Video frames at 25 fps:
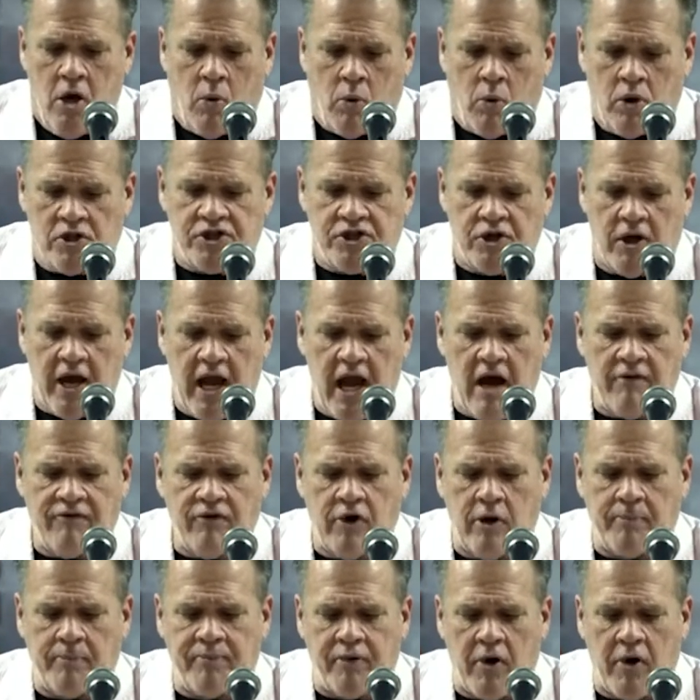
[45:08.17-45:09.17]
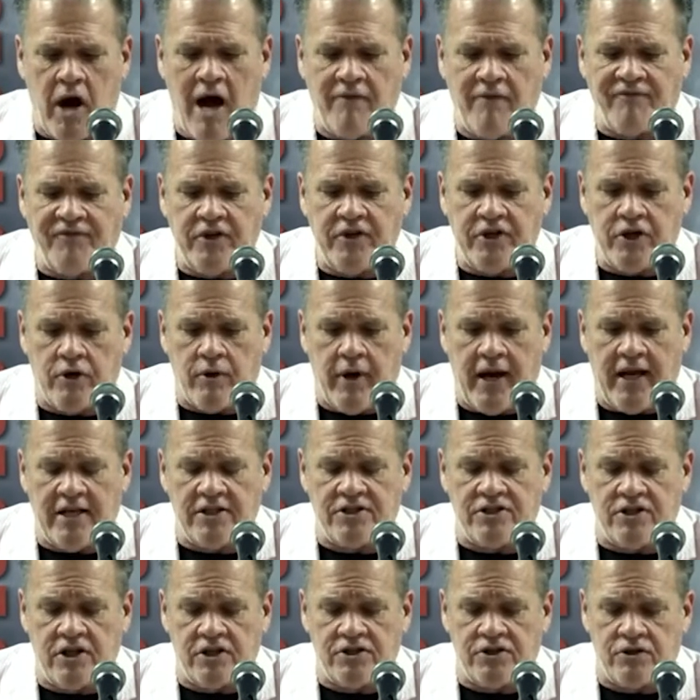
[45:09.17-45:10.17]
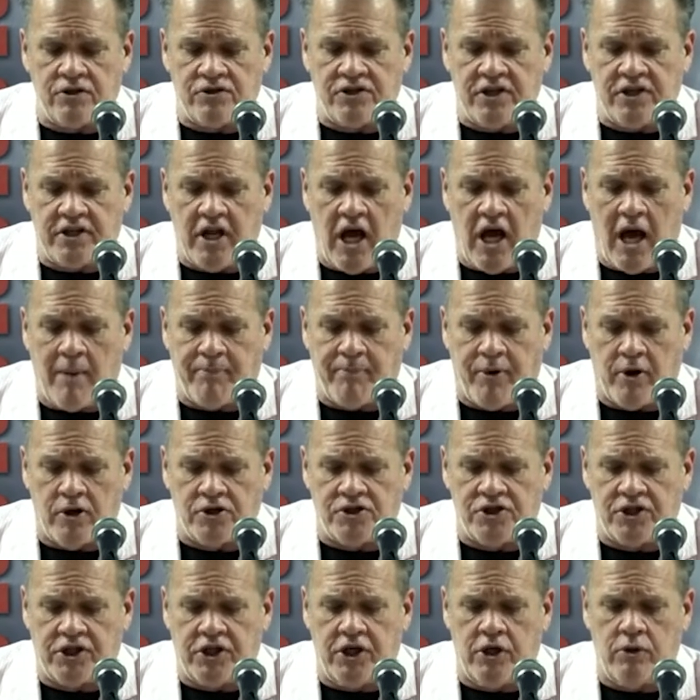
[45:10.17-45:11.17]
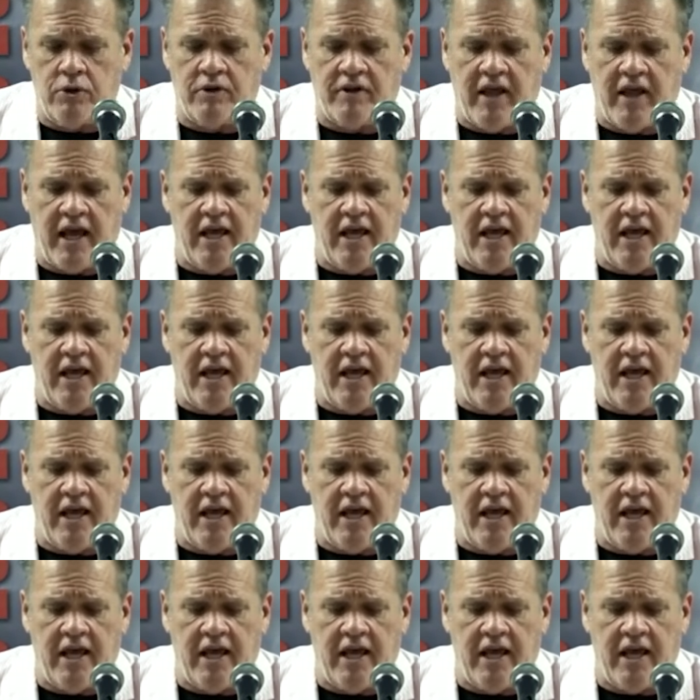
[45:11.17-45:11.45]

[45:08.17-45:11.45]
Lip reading: Was there ever a prophet your ancestors did not persecute?